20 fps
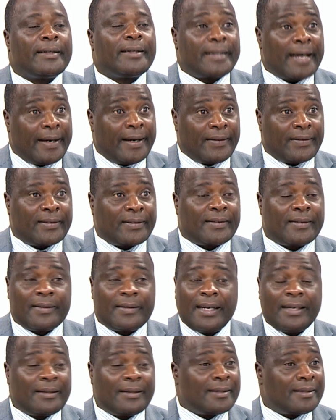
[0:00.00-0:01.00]
tithes.
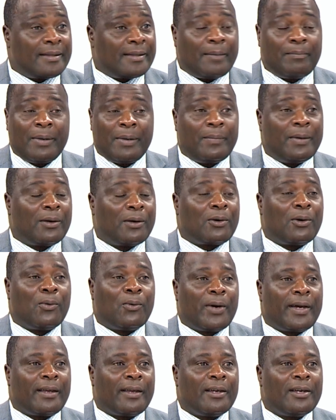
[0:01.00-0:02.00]
That is the biblical
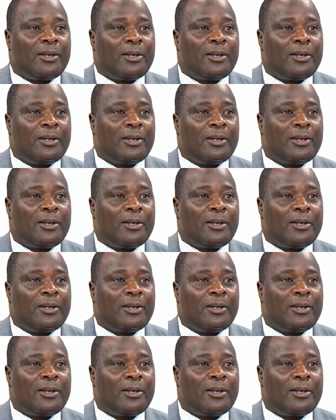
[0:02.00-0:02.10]
way.